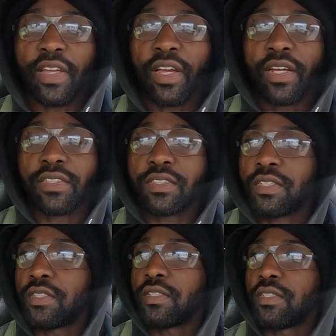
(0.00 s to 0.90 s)

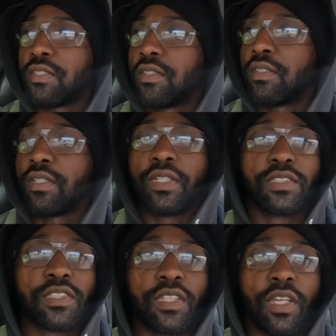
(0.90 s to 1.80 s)
Guys,
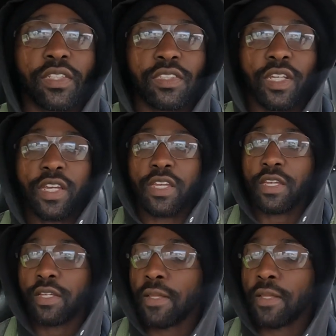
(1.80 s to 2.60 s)
it's the next day,